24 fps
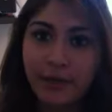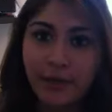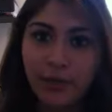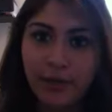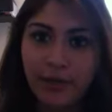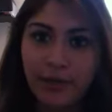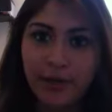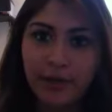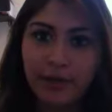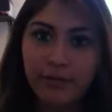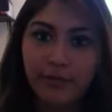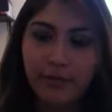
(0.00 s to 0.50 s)

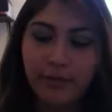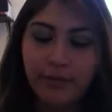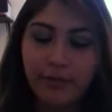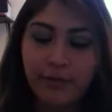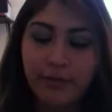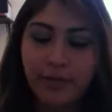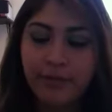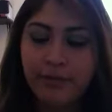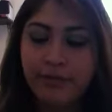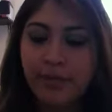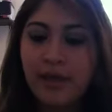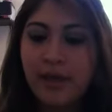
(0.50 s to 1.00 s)
work out for
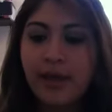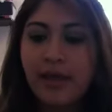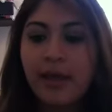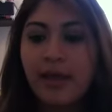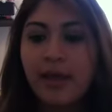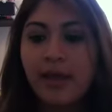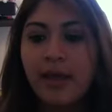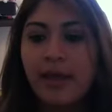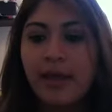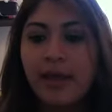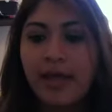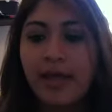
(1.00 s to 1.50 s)
me
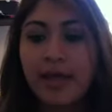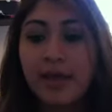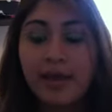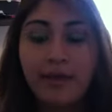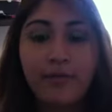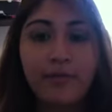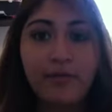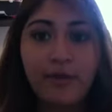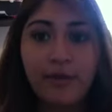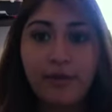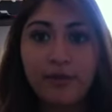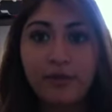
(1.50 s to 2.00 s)
and I
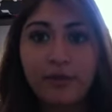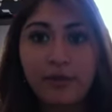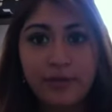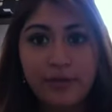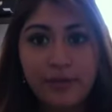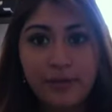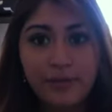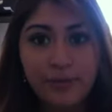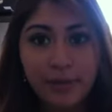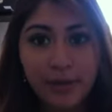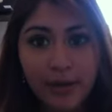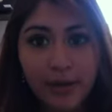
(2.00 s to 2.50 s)
found
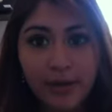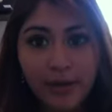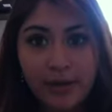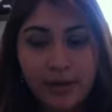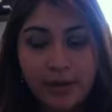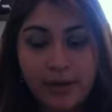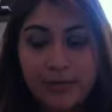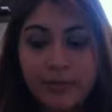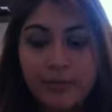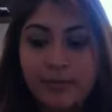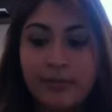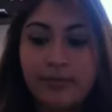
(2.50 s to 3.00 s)
this product
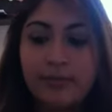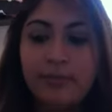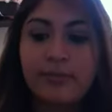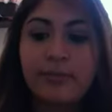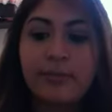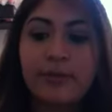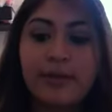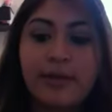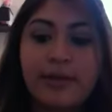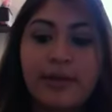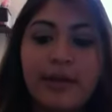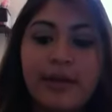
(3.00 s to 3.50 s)

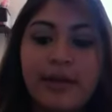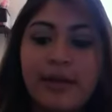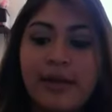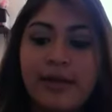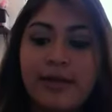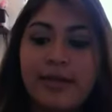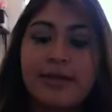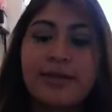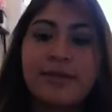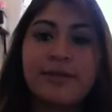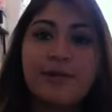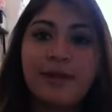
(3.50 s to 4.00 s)
okay
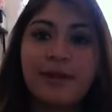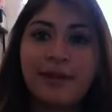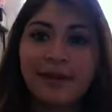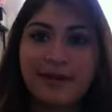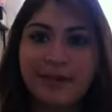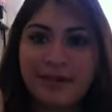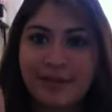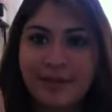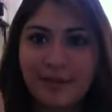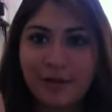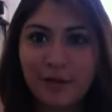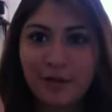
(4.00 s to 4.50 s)
this product
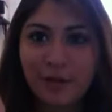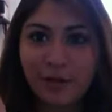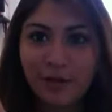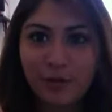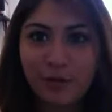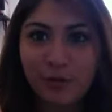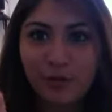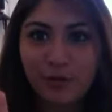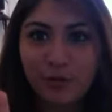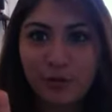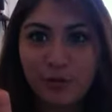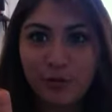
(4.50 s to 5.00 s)
is called
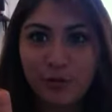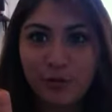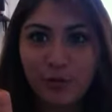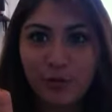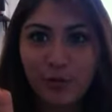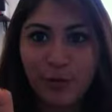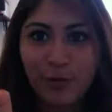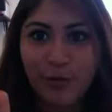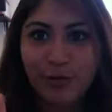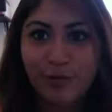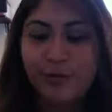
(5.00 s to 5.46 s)
Doo Gro